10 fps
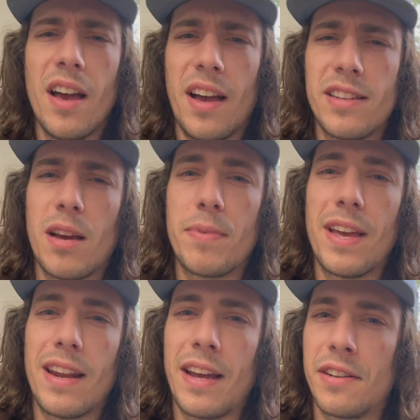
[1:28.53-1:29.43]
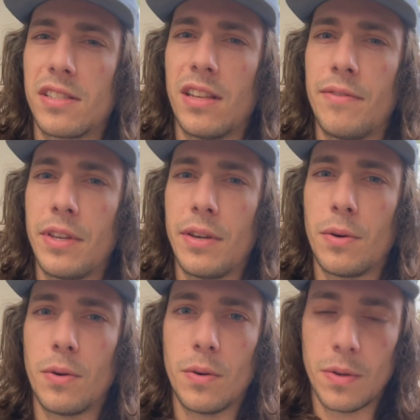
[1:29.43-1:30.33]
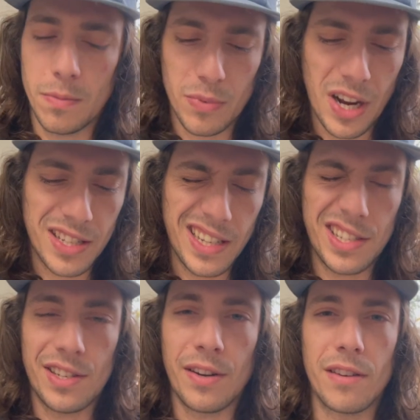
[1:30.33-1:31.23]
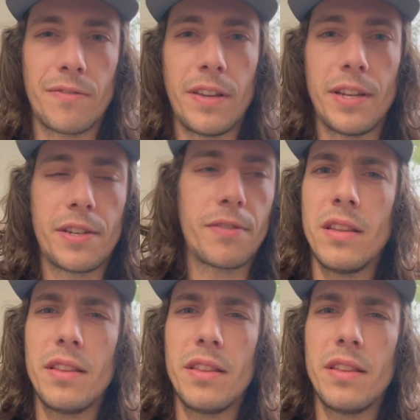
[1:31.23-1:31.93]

On top of that, I just love the whole process start to finish.